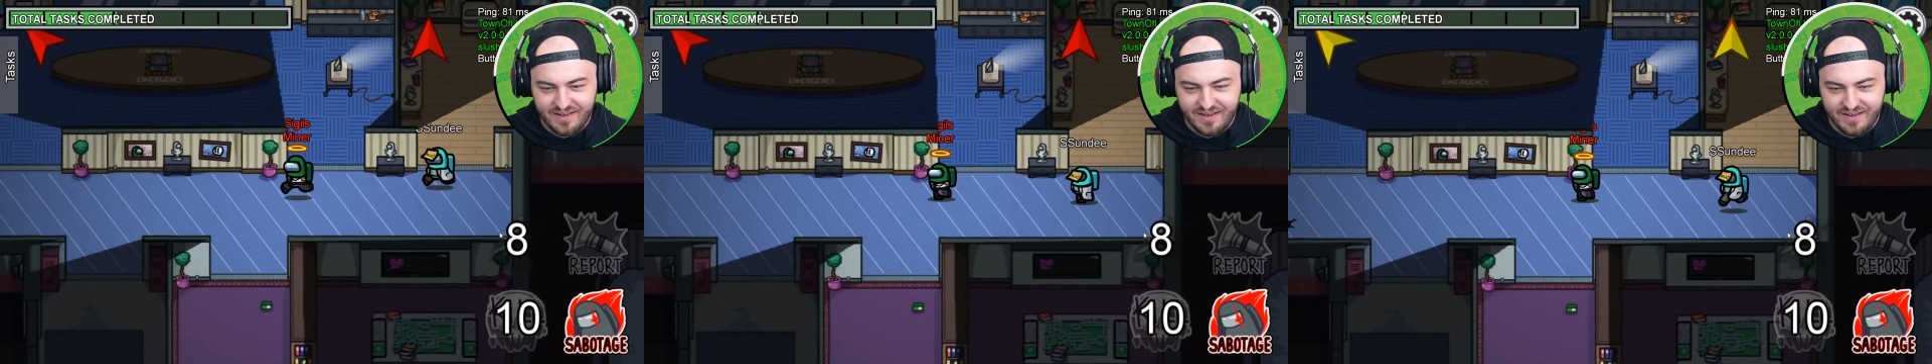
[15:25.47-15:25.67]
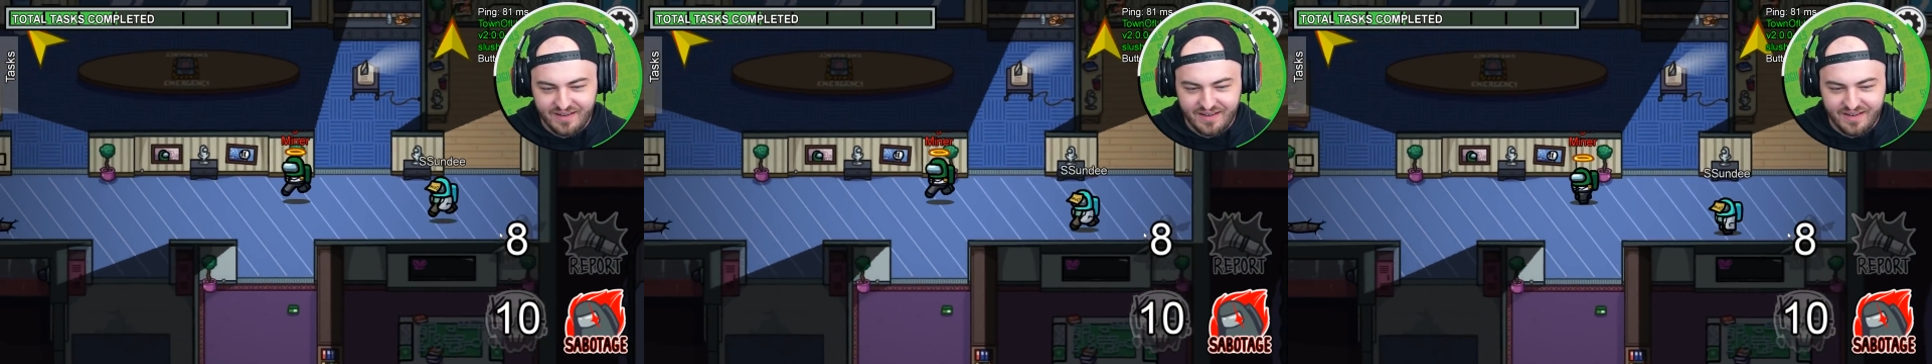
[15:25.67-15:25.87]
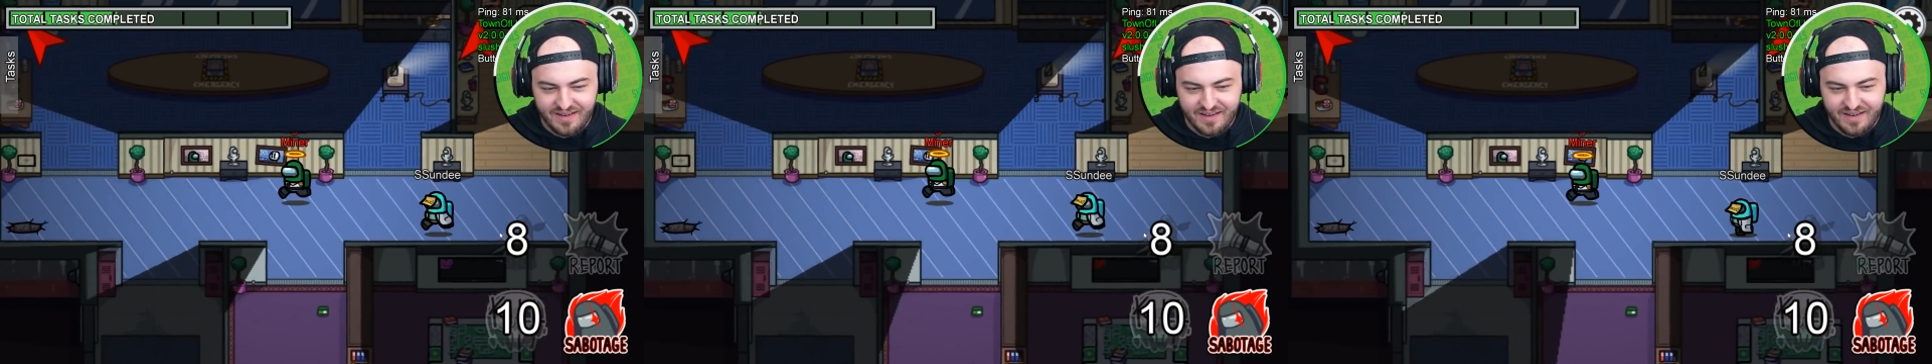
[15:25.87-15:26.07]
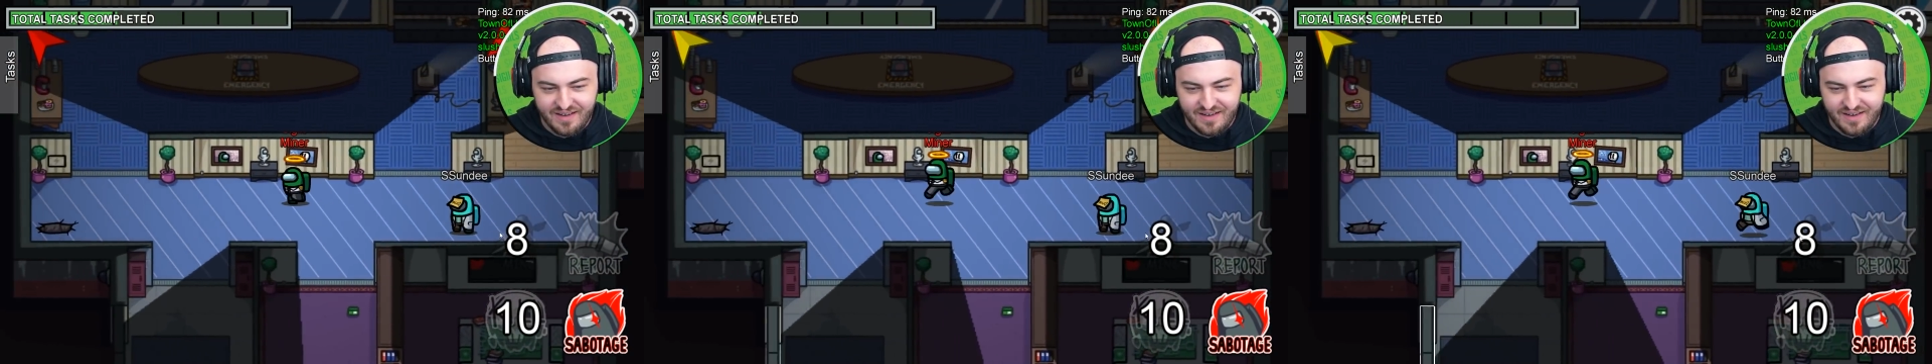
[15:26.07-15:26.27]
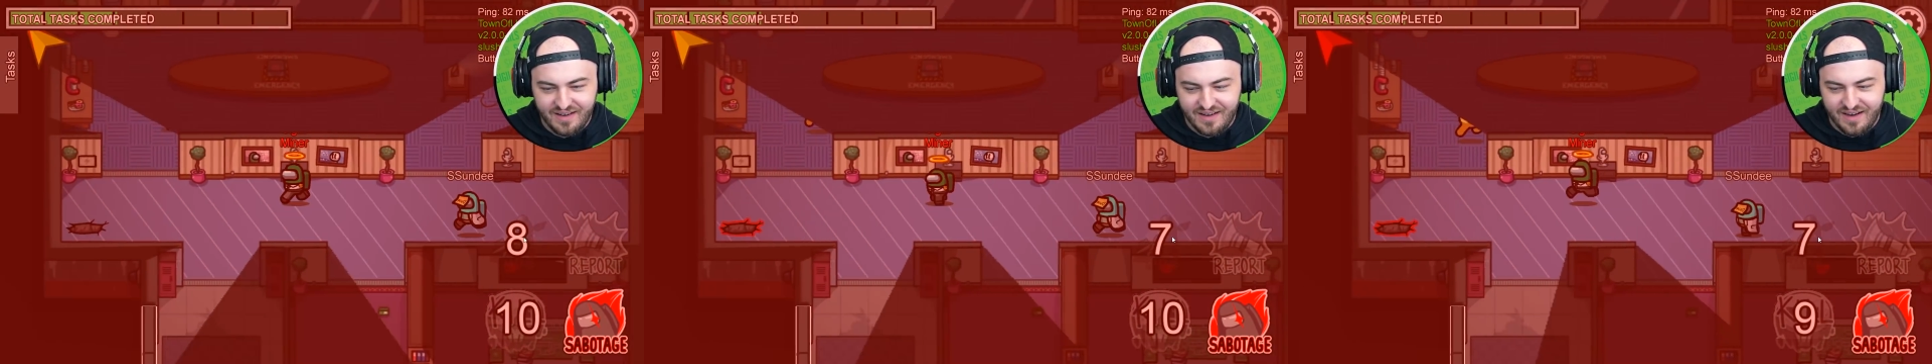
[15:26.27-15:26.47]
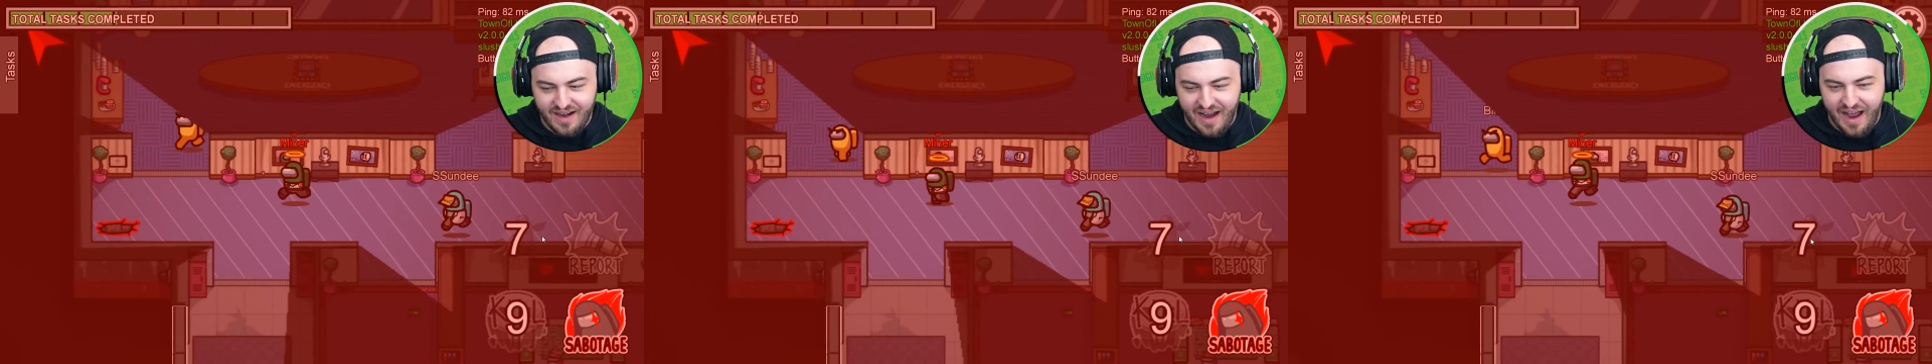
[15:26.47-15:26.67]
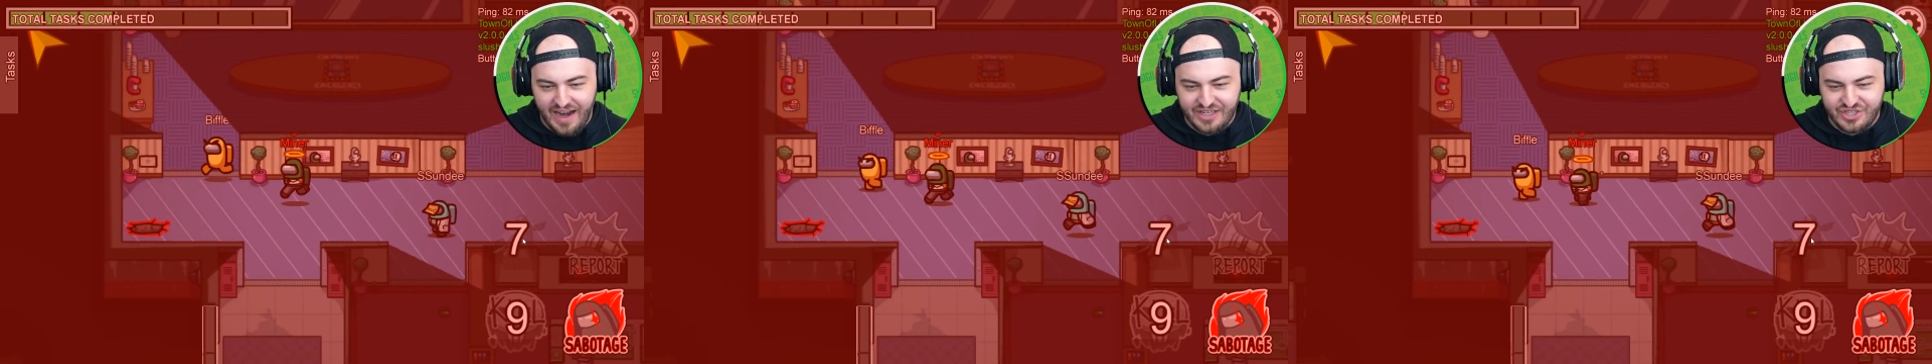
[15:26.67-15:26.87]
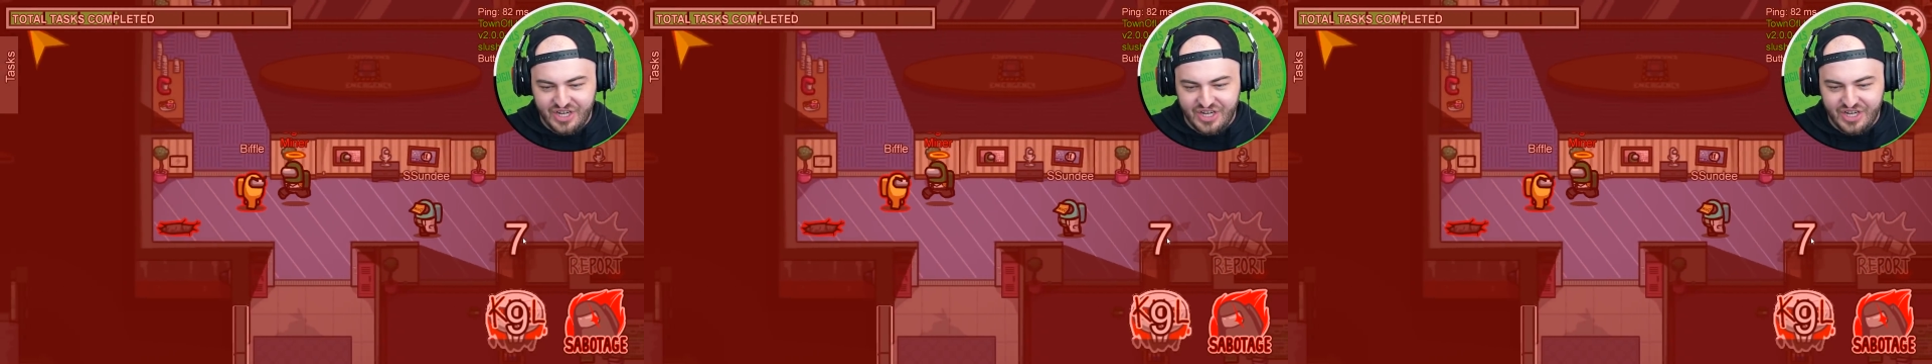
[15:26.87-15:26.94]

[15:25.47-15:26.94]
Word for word: Take him out. I